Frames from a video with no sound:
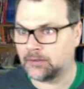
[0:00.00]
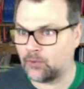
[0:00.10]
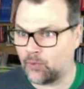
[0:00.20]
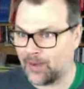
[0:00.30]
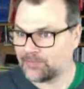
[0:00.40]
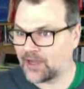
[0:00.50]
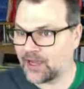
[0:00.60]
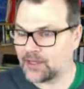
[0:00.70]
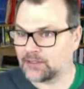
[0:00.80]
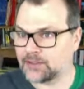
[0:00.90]

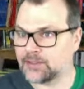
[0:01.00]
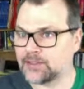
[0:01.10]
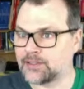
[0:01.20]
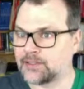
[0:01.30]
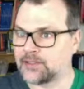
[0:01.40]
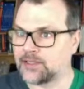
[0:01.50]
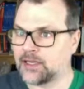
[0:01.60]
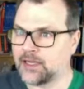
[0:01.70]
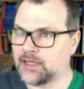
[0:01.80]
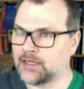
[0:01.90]
reptiles,
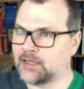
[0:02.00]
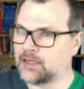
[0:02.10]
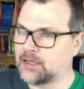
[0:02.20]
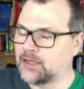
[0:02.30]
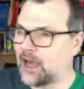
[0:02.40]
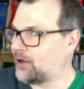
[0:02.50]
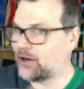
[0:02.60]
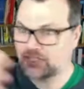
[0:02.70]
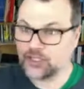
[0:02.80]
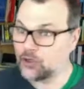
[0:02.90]
and I don't
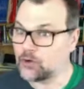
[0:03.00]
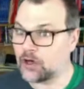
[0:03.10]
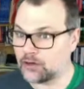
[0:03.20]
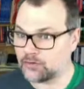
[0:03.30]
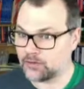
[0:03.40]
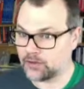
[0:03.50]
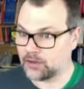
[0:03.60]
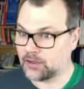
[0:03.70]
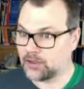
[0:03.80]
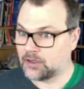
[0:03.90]
actually know all of
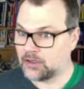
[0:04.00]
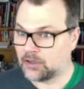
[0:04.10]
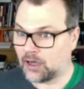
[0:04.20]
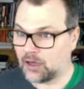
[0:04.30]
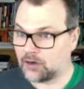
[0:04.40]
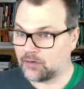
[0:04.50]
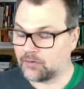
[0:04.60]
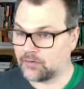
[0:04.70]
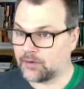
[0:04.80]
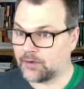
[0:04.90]

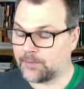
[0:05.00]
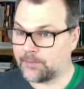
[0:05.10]
the